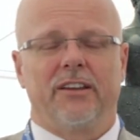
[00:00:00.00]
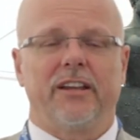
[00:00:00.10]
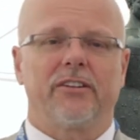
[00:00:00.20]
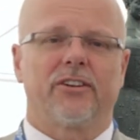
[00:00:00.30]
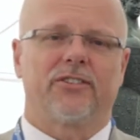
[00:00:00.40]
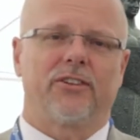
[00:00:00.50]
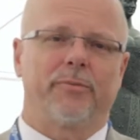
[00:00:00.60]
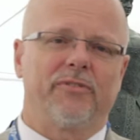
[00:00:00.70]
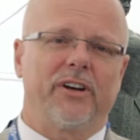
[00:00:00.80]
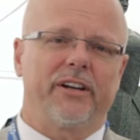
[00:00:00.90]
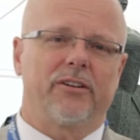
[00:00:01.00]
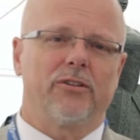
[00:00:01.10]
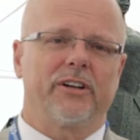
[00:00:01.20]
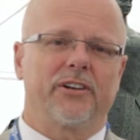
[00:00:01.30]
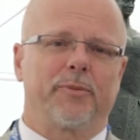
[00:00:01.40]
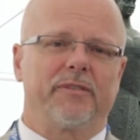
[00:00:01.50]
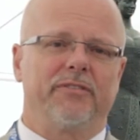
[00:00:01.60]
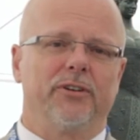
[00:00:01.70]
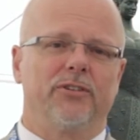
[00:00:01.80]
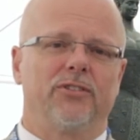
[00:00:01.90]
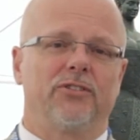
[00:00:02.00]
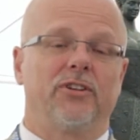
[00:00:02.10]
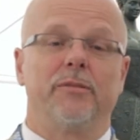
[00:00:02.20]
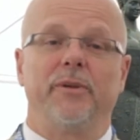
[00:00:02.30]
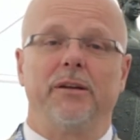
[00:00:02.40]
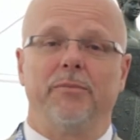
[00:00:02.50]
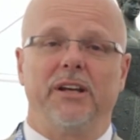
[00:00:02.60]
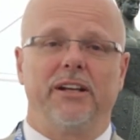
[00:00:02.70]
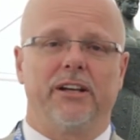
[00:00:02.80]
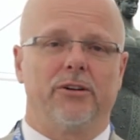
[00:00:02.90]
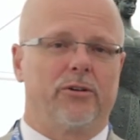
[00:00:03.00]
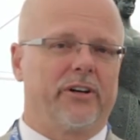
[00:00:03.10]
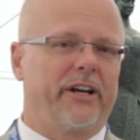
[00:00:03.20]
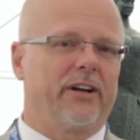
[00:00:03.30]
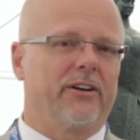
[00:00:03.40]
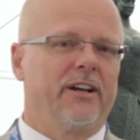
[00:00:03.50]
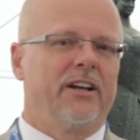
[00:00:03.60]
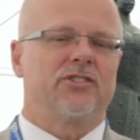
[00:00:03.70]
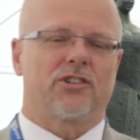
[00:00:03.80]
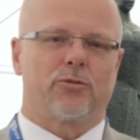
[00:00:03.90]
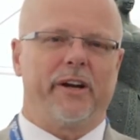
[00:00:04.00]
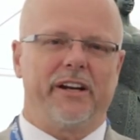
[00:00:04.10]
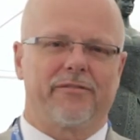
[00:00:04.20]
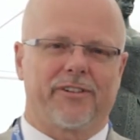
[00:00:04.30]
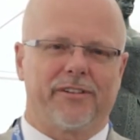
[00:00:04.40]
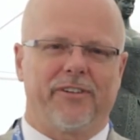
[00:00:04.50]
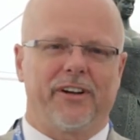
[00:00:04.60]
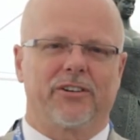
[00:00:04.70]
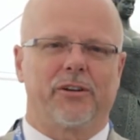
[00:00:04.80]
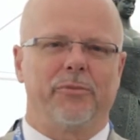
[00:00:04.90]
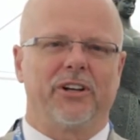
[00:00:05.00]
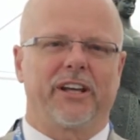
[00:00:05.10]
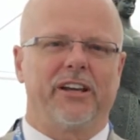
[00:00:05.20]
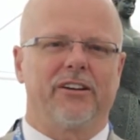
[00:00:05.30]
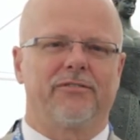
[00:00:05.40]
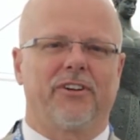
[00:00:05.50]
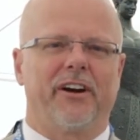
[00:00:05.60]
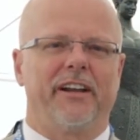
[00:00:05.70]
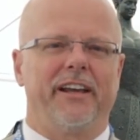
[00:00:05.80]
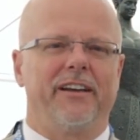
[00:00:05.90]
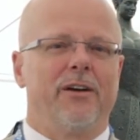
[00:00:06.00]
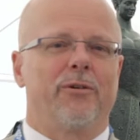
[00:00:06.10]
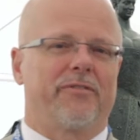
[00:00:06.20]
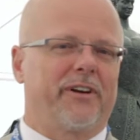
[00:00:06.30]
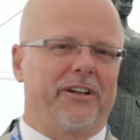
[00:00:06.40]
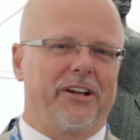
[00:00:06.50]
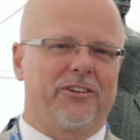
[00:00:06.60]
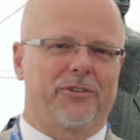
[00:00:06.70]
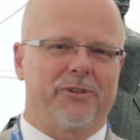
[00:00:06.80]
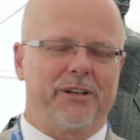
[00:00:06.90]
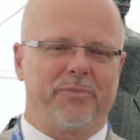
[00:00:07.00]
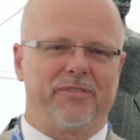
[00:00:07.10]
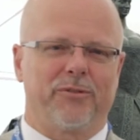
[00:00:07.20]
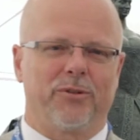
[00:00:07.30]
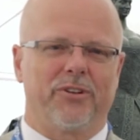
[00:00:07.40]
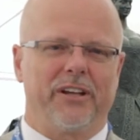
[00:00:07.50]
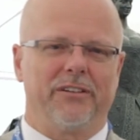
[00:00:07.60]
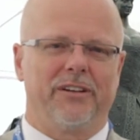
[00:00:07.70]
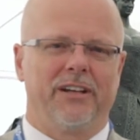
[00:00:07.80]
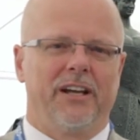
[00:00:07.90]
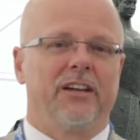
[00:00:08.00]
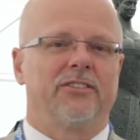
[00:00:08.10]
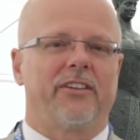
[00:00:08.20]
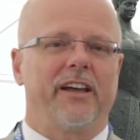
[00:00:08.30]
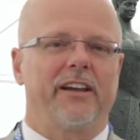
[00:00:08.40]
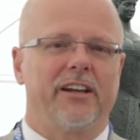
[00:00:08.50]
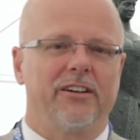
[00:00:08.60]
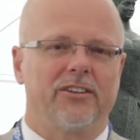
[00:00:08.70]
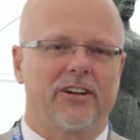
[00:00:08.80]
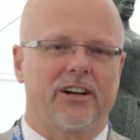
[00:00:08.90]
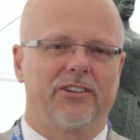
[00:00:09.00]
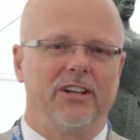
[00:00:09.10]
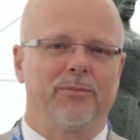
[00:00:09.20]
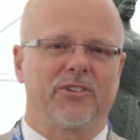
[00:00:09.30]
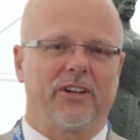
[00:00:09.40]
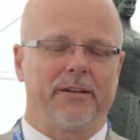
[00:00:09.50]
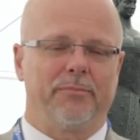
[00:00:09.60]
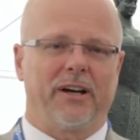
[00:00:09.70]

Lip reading: The other is to provide our own expert views to the many media who are here just waiting for the final communique on Friday with very little to write before then. To that end, our team is led